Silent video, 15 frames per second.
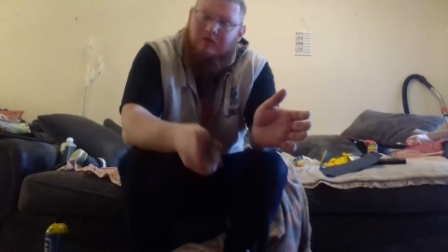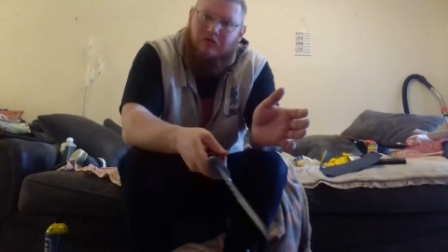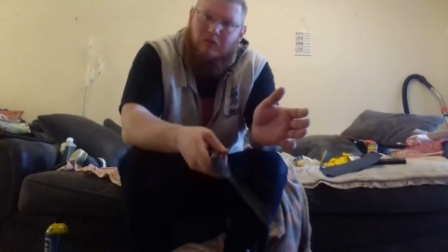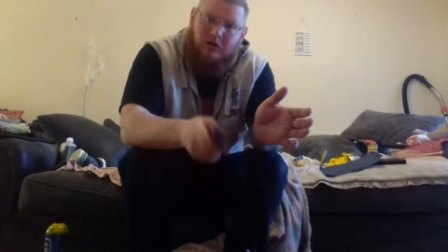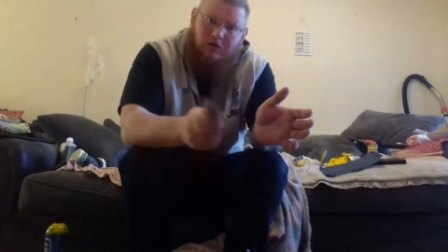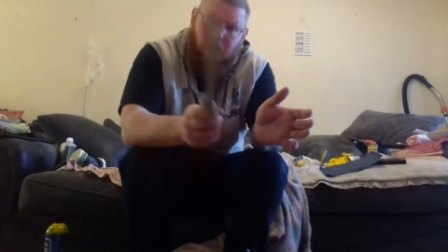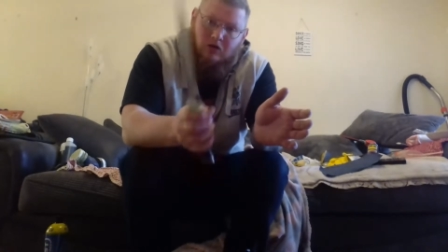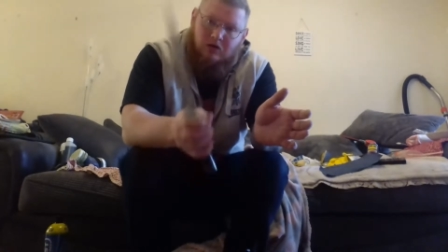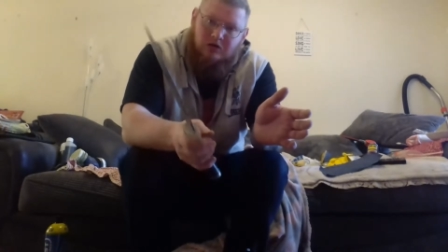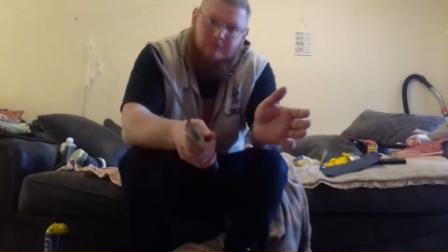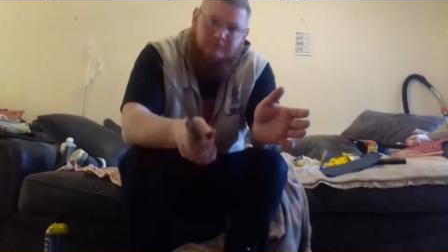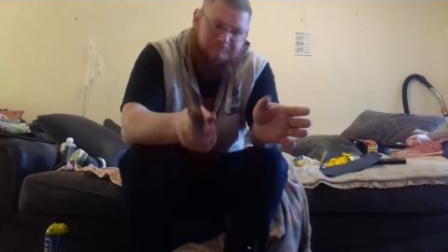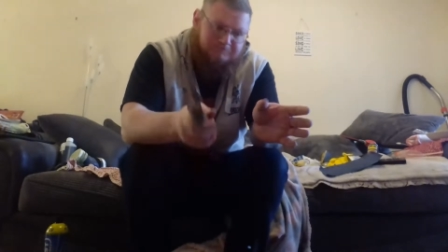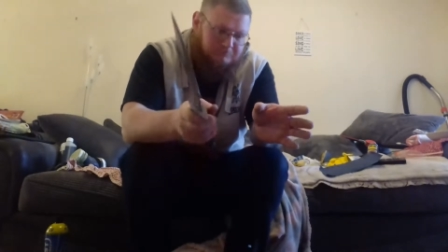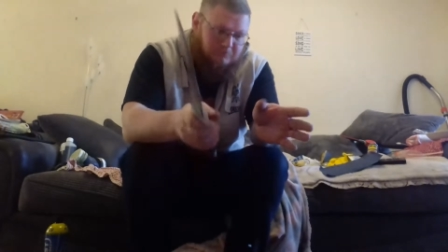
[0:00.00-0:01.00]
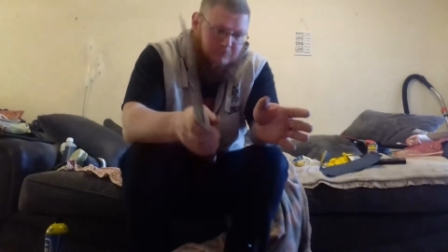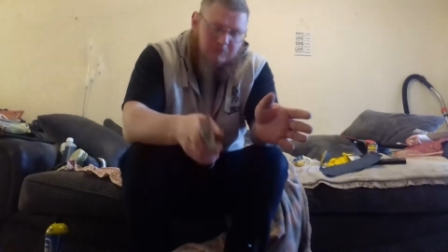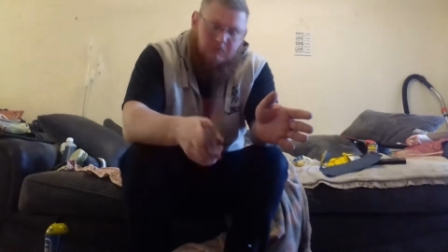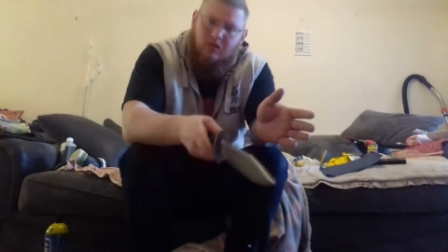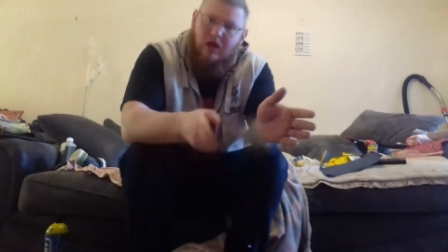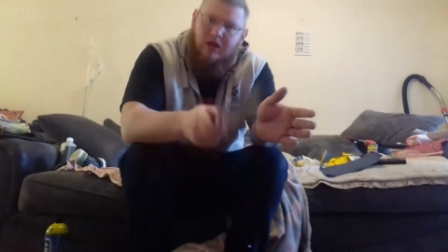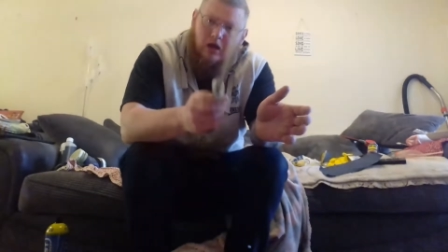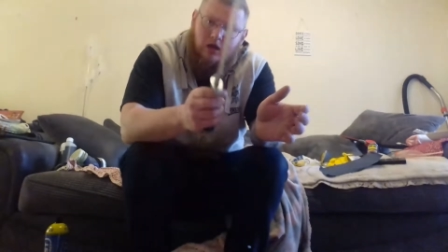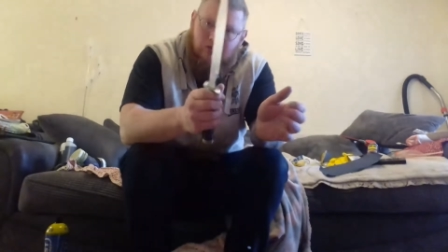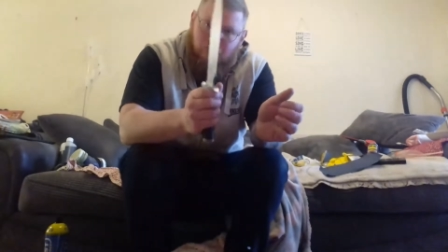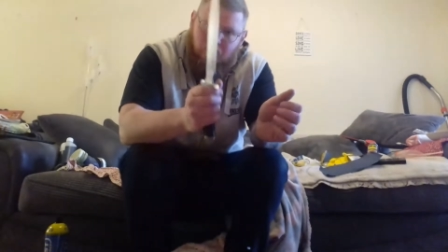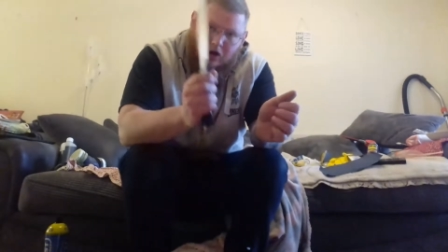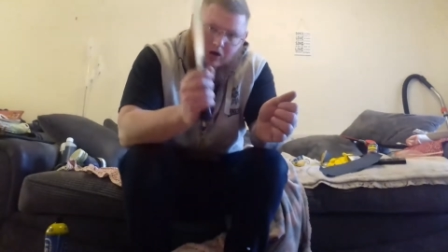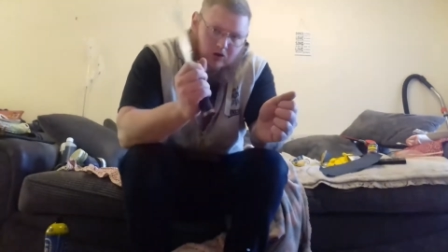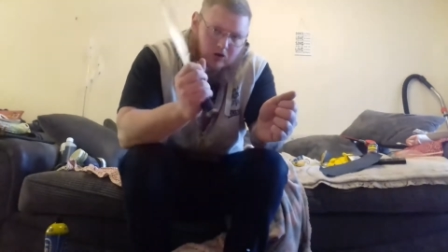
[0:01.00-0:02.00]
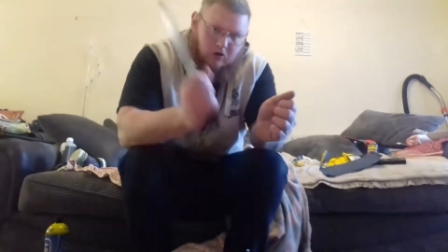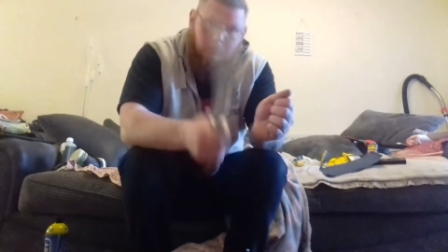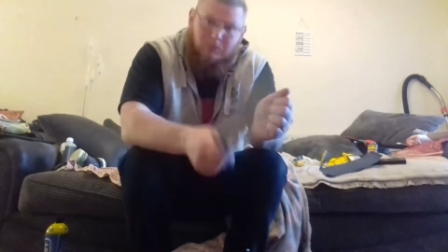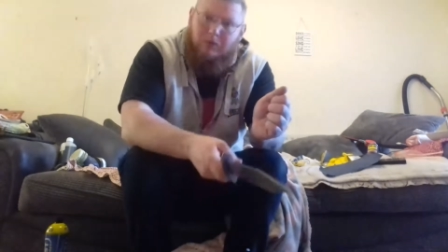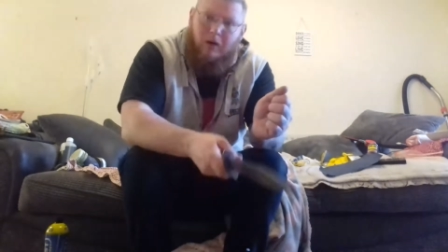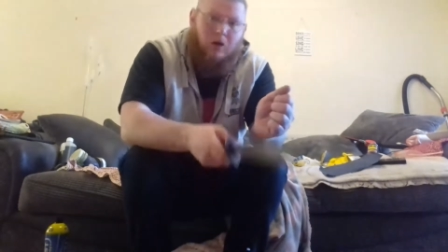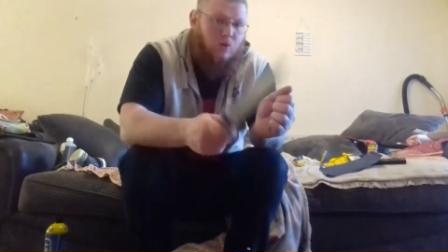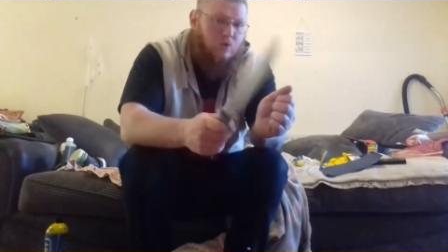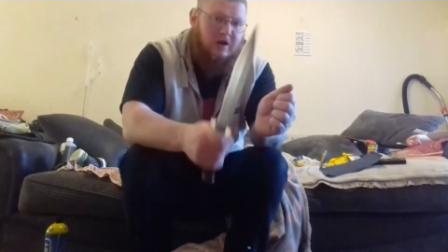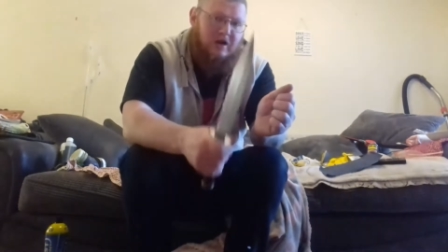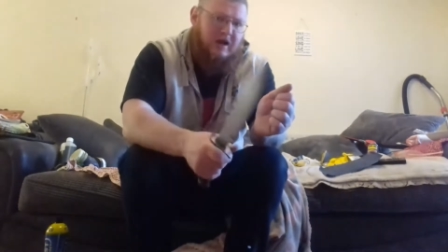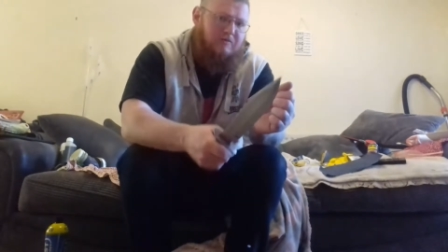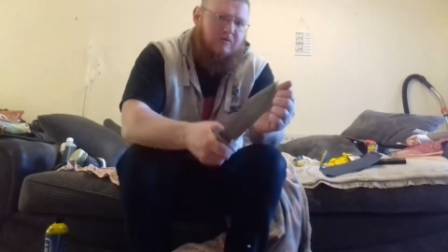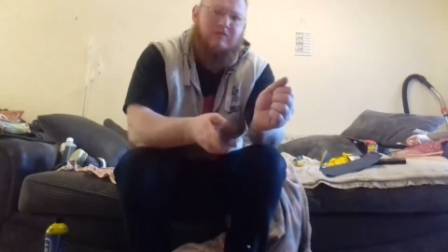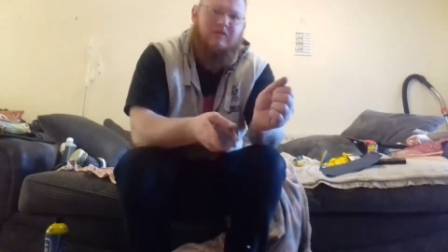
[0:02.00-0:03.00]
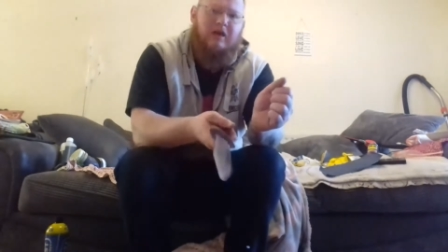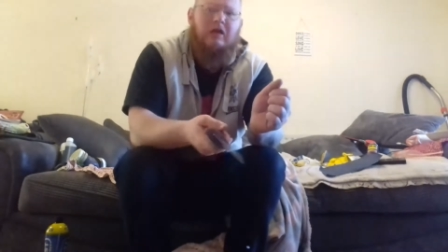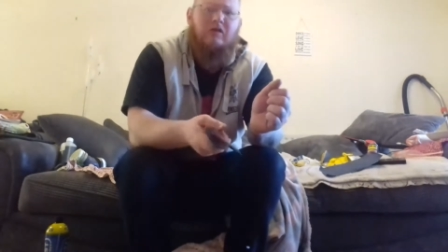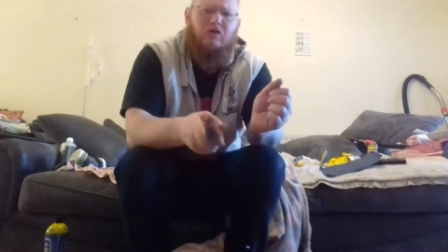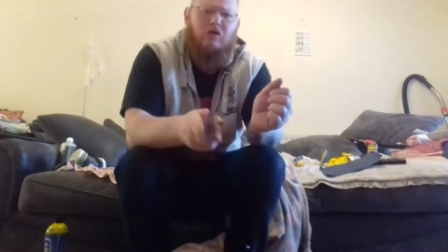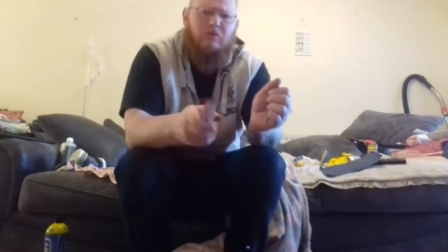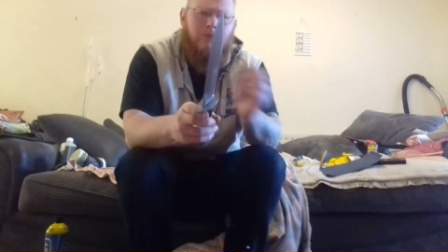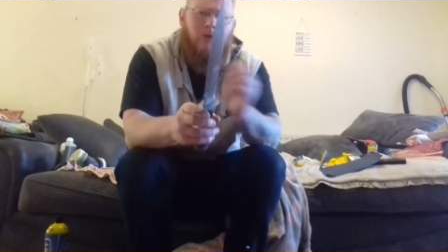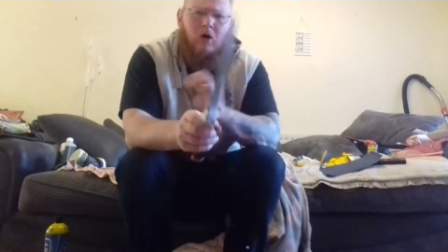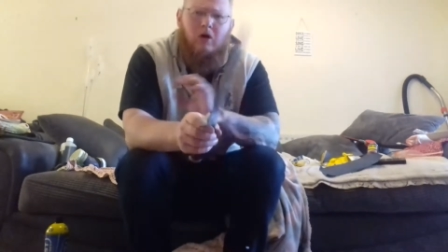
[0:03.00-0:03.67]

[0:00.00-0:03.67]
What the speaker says: for my dog, and I cut up bone and everything, so it's put